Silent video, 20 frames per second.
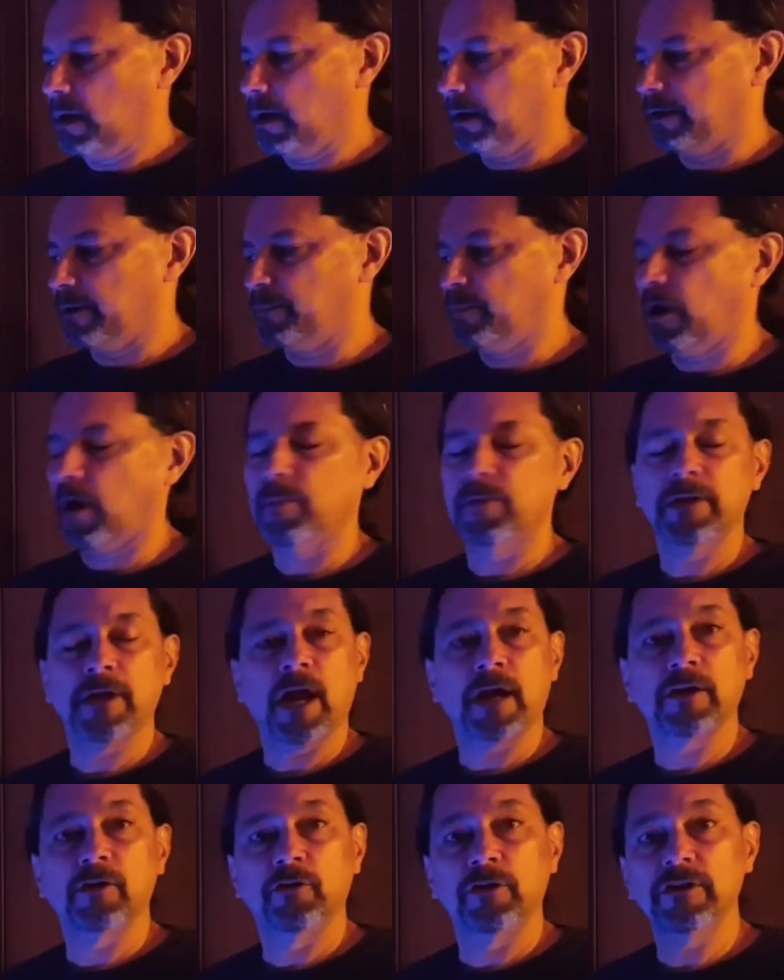You're probably
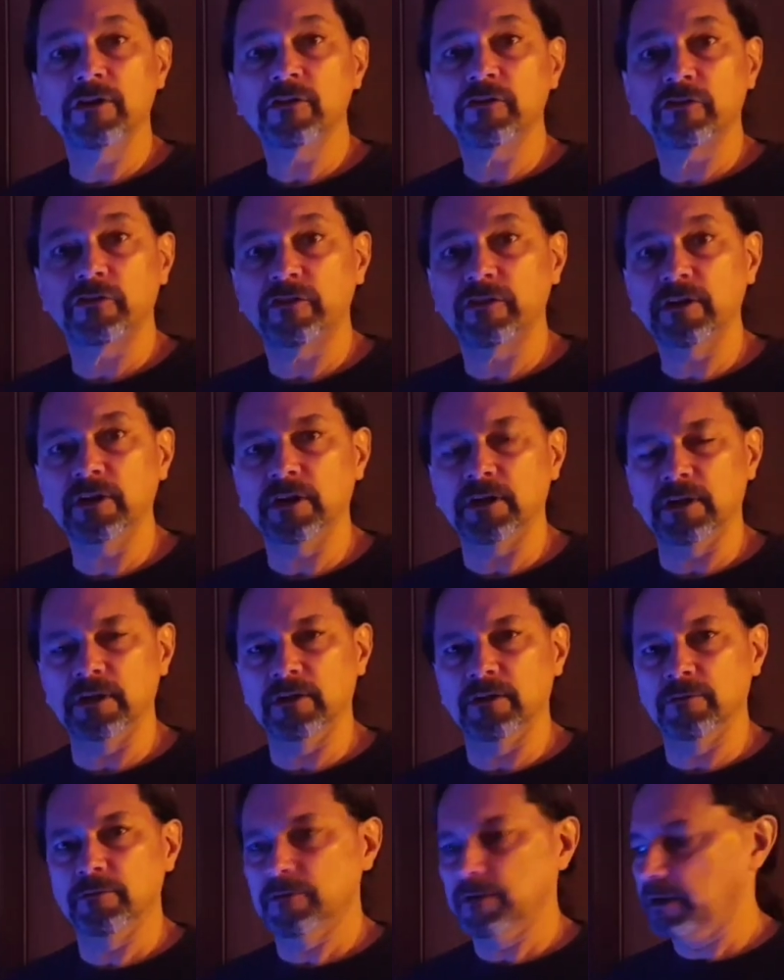not going to see it in
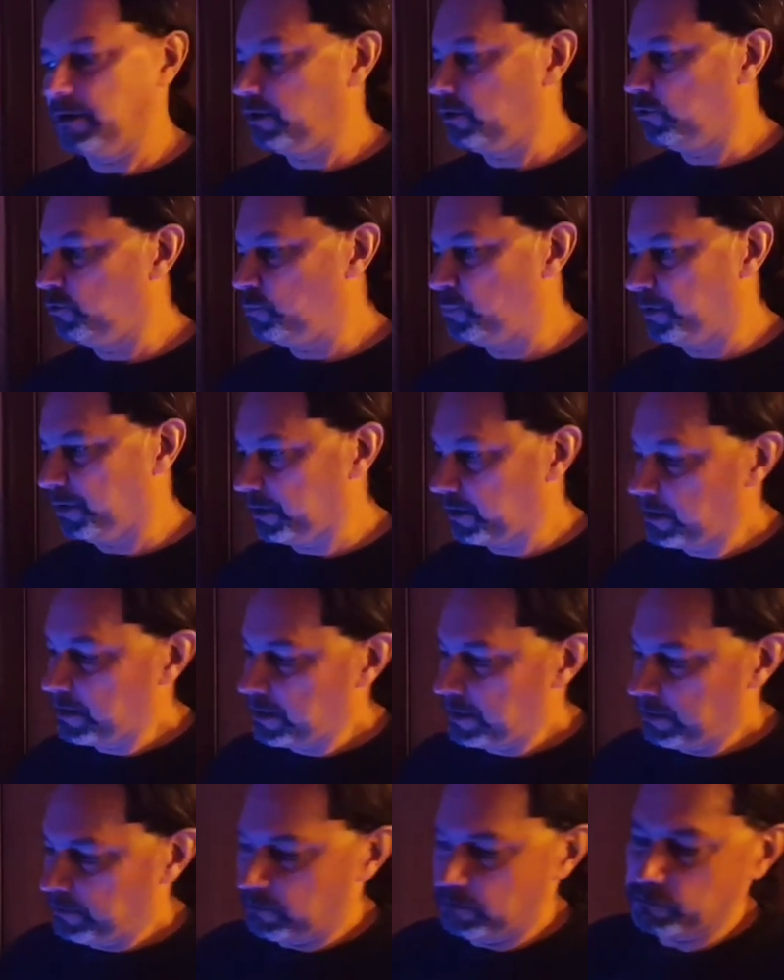the video, but
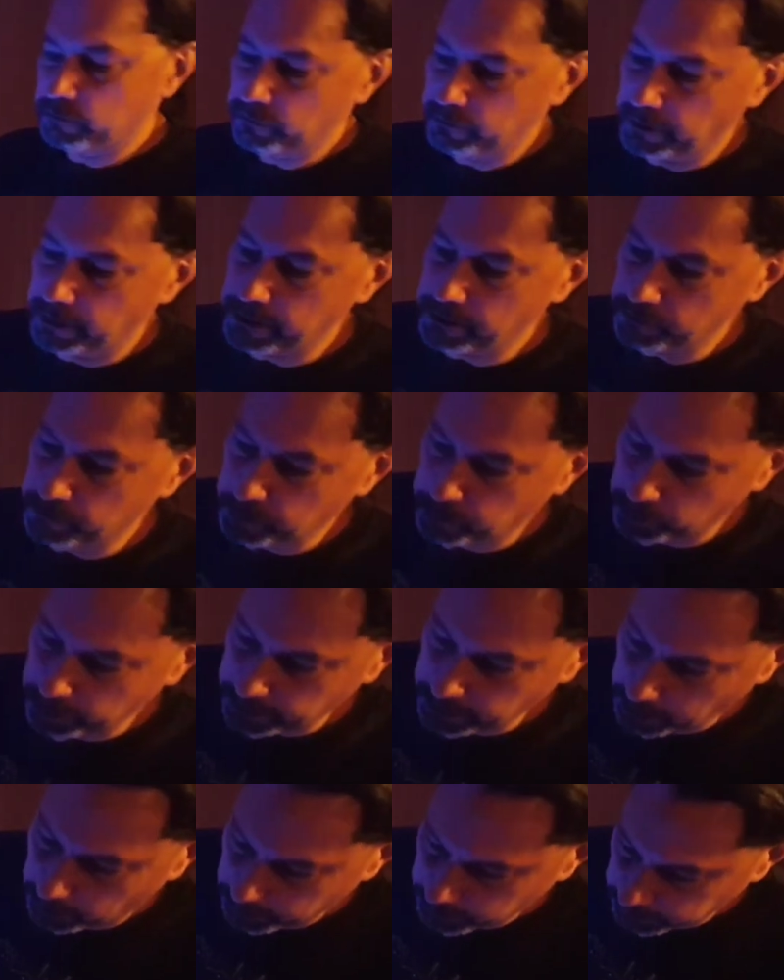this light is
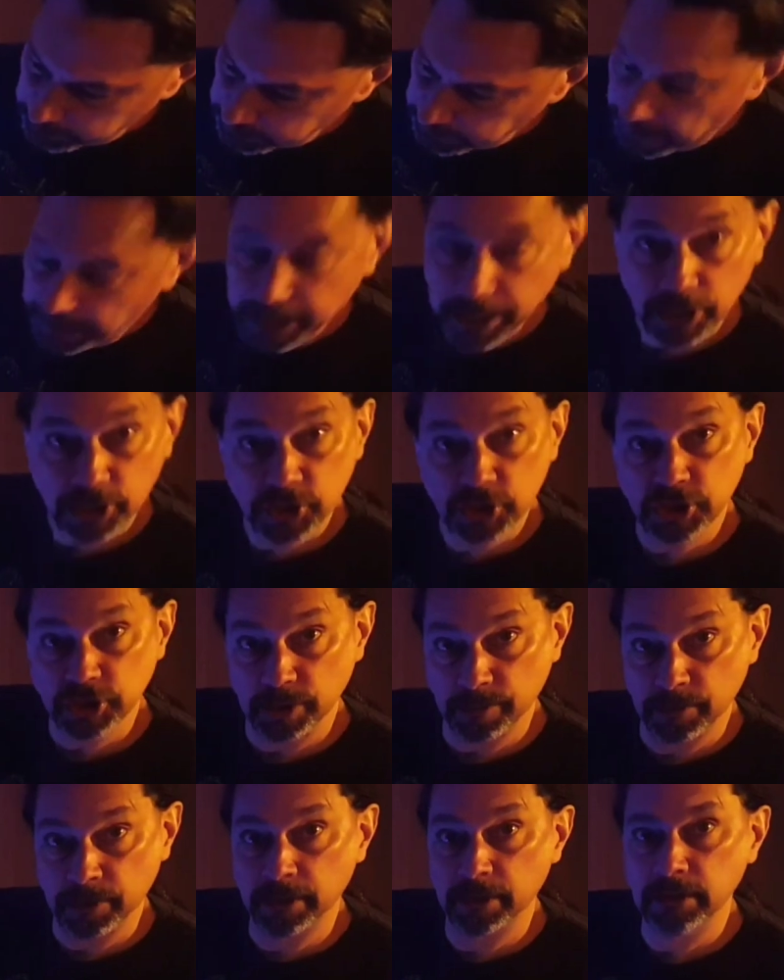putting out a lot of
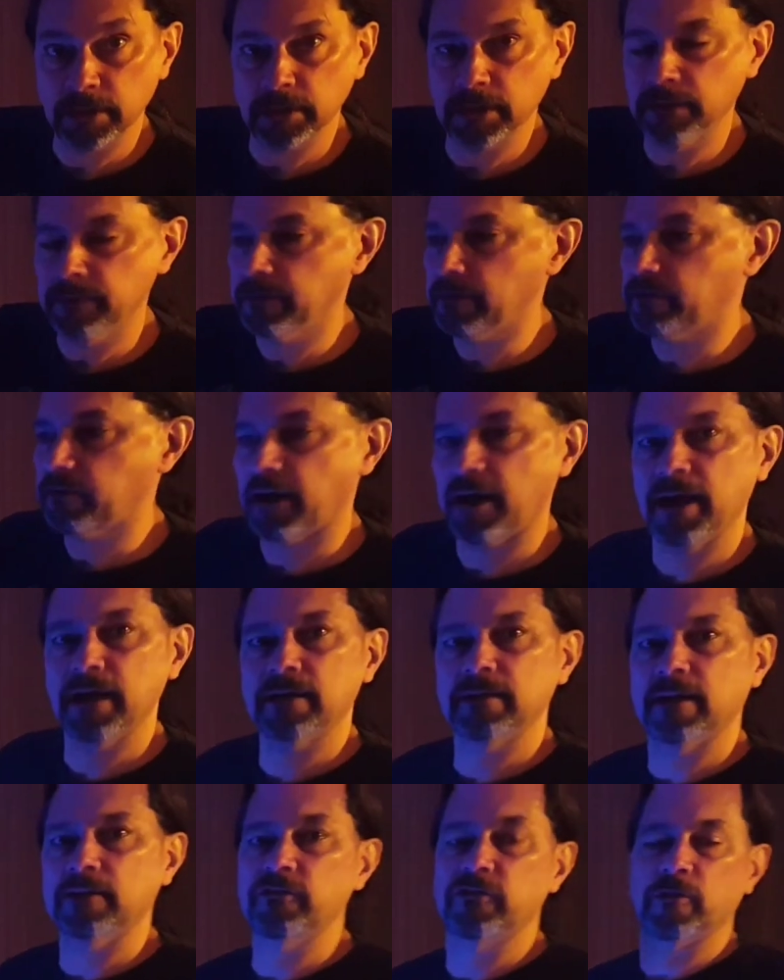shimmer in the tank.
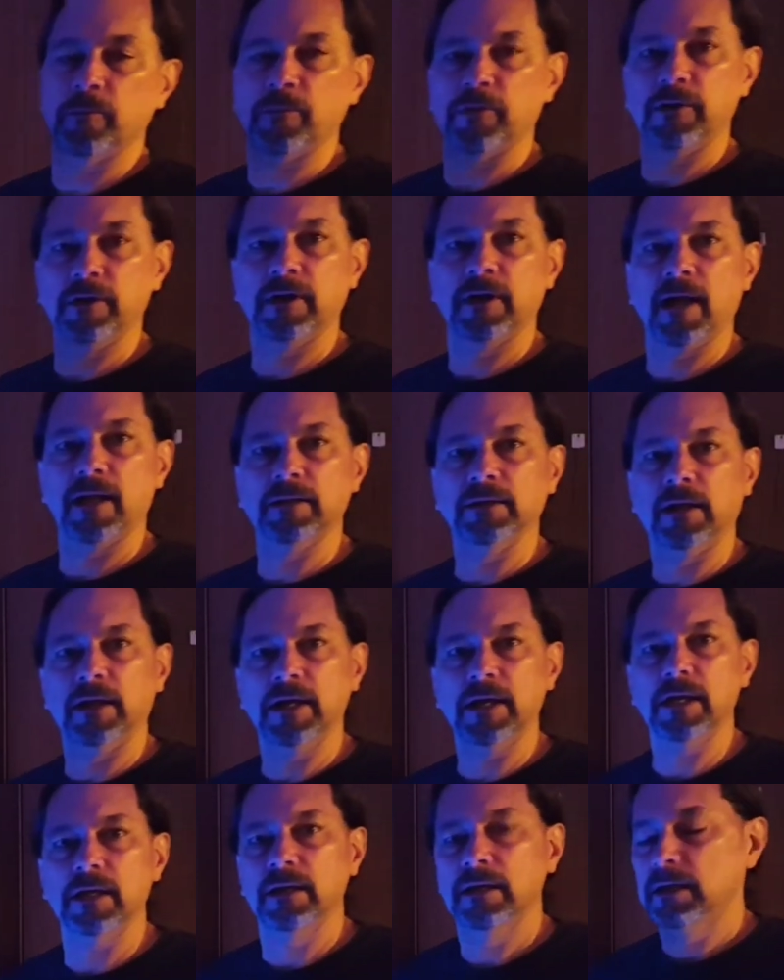That's something that I
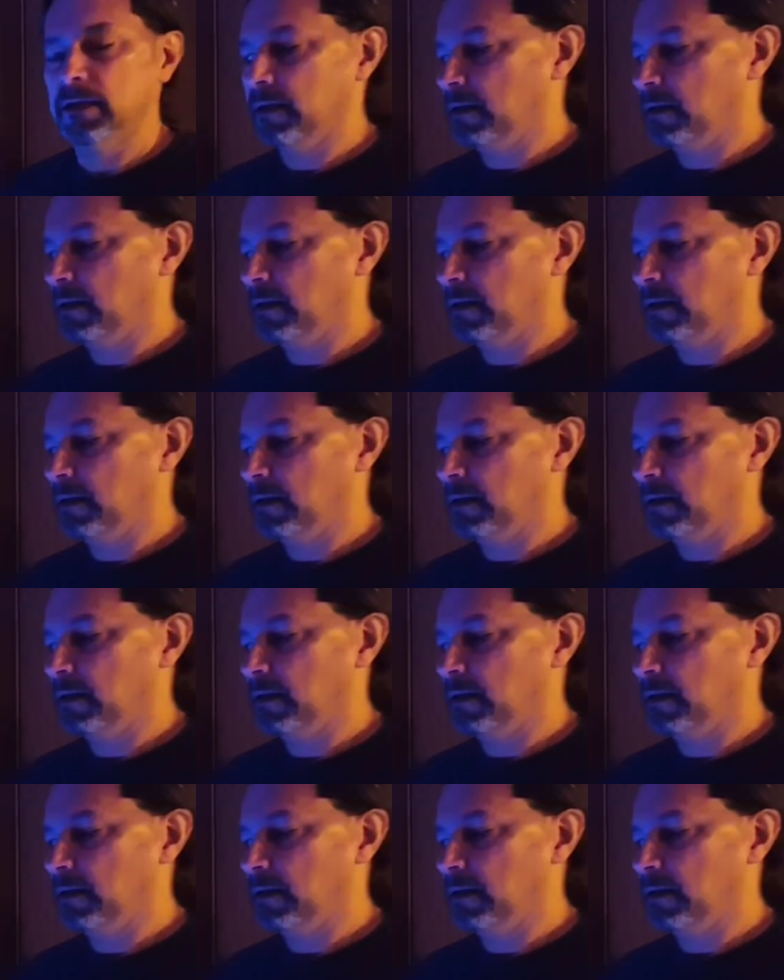like.